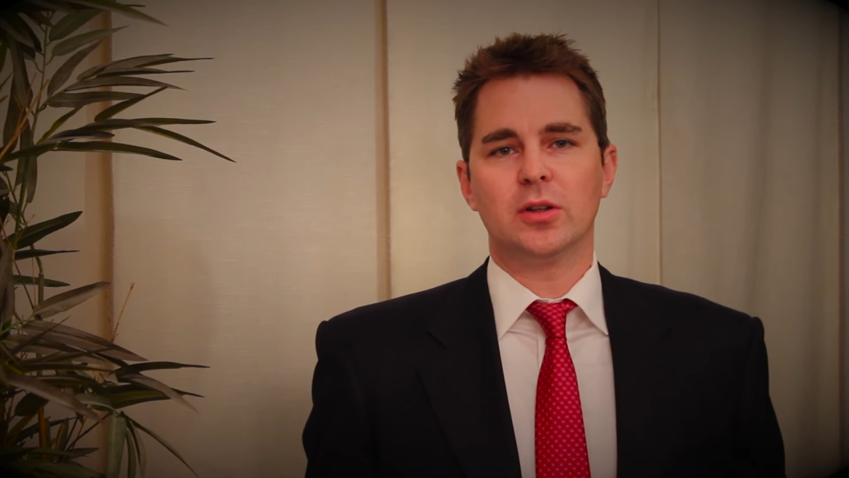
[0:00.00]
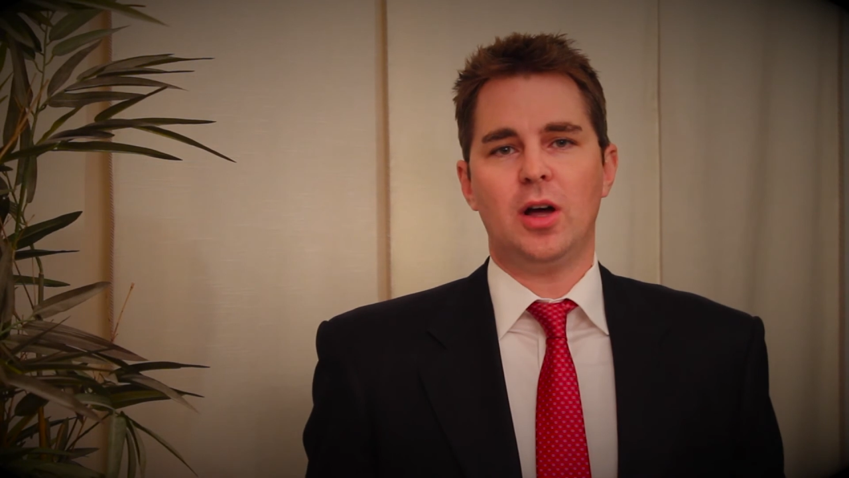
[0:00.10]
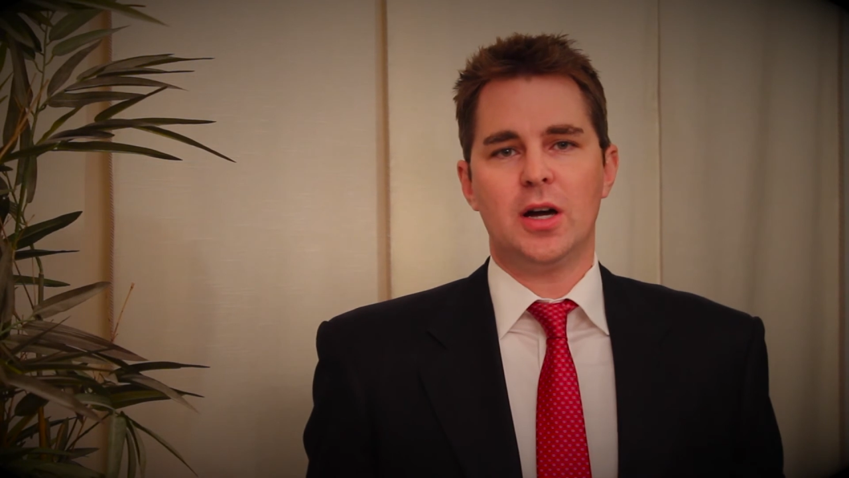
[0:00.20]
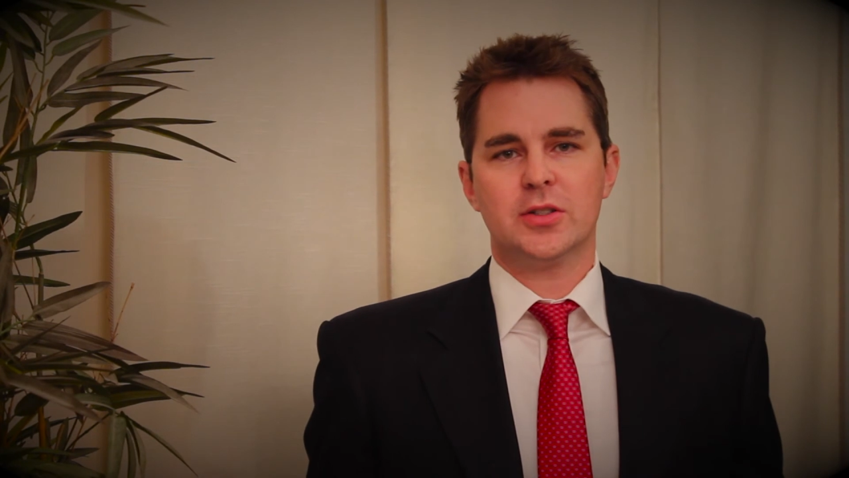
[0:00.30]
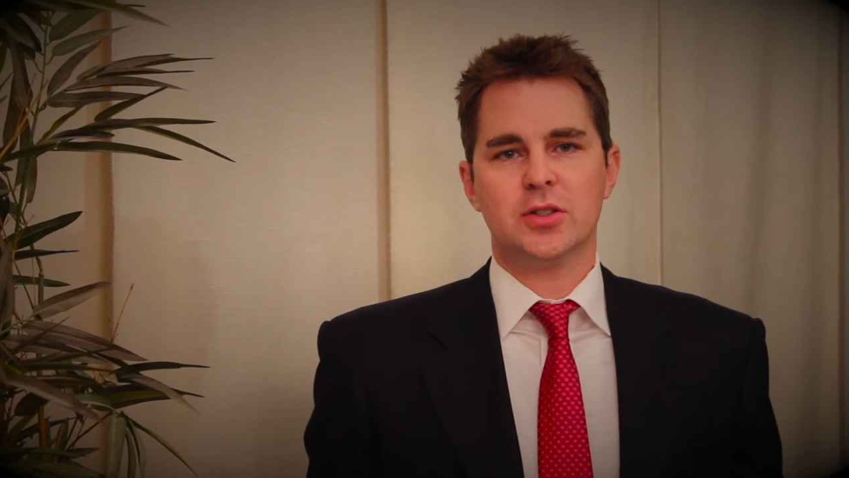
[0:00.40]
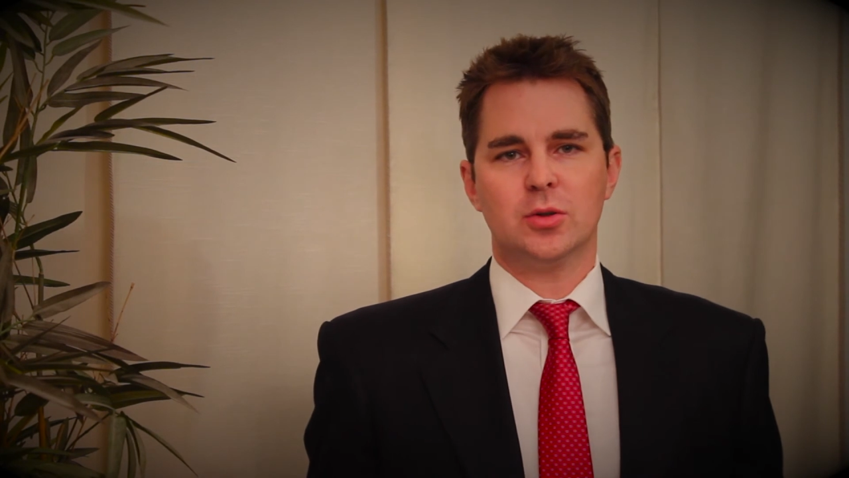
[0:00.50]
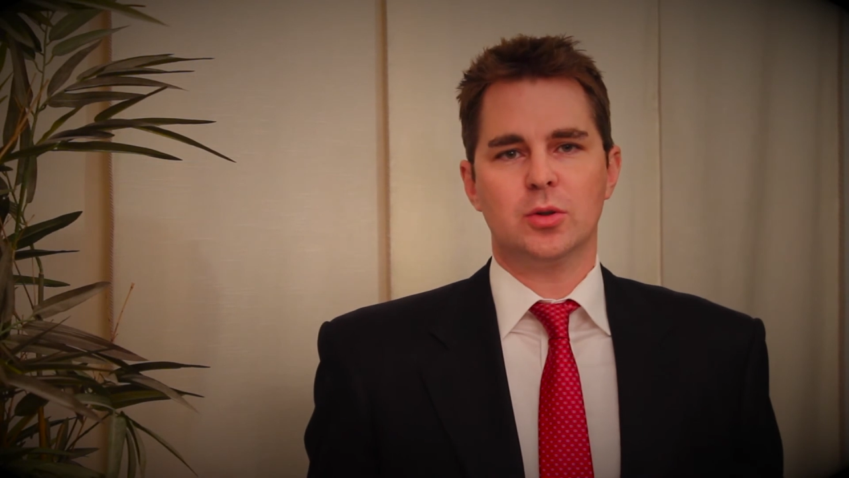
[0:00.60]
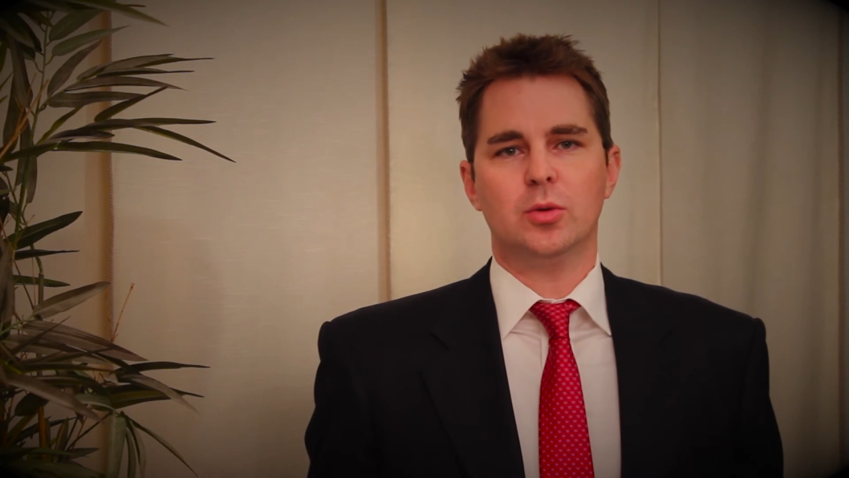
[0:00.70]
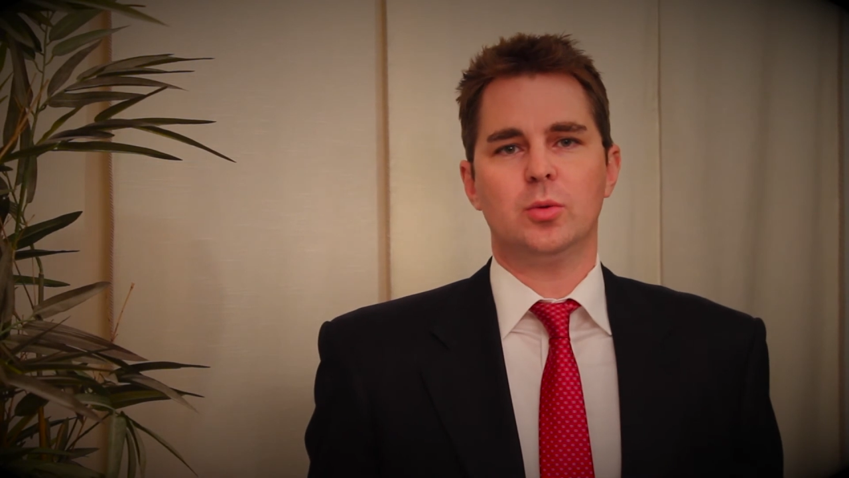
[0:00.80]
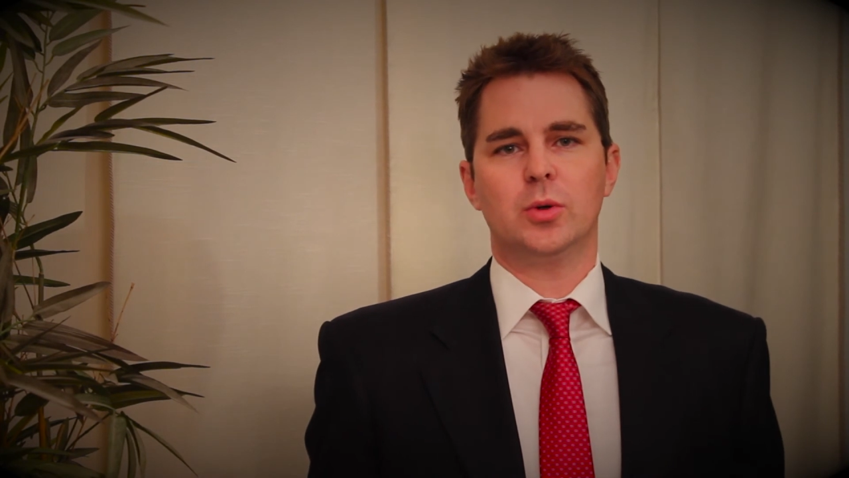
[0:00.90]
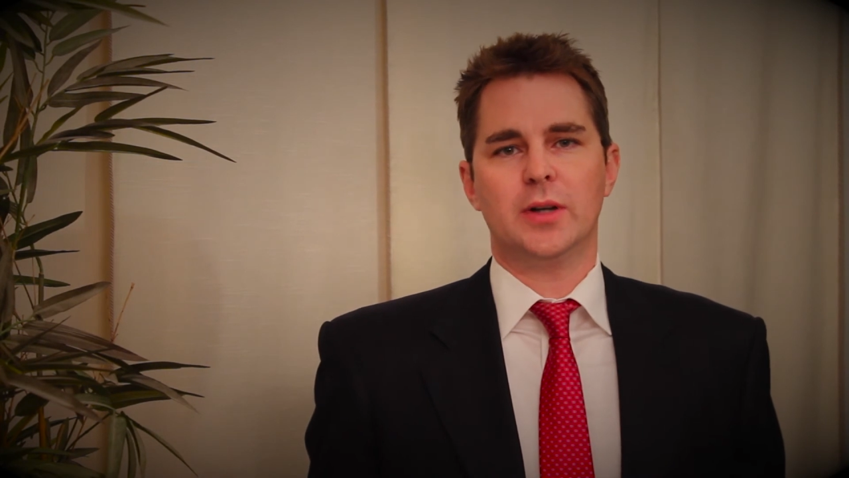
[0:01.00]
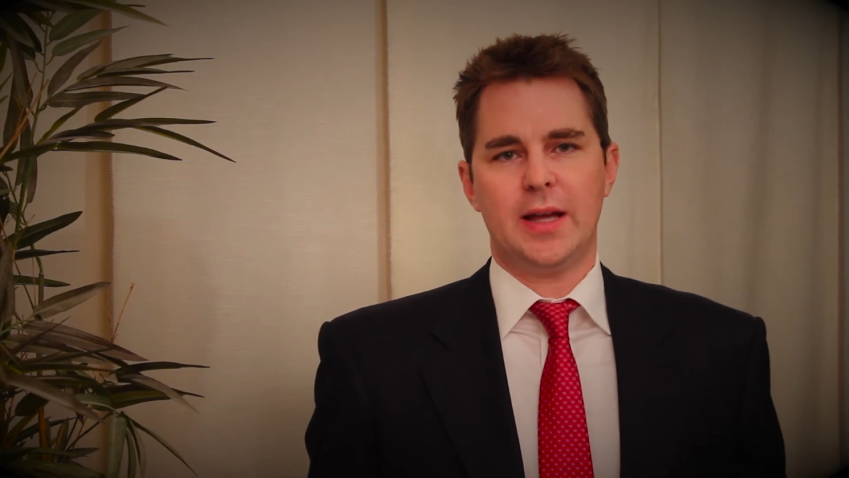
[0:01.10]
lawsuit would